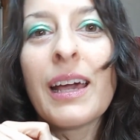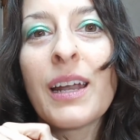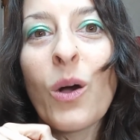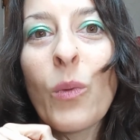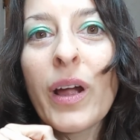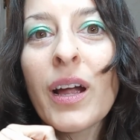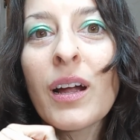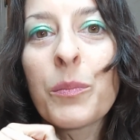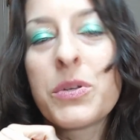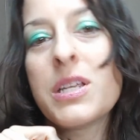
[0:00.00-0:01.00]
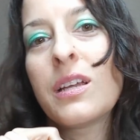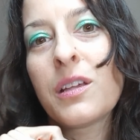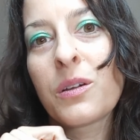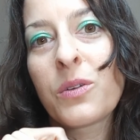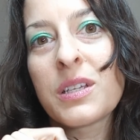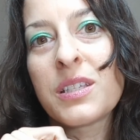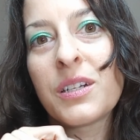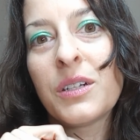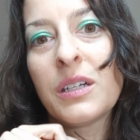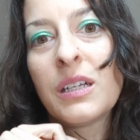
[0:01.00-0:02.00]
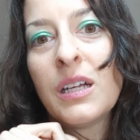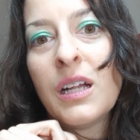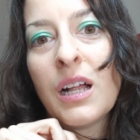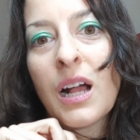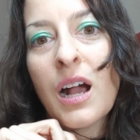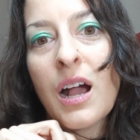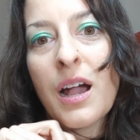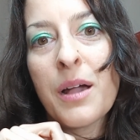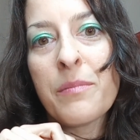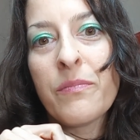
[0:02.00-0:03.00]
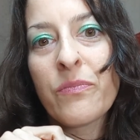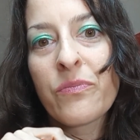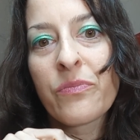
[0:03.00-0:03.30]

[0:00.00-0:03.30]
and I'll wear a particular crystal, like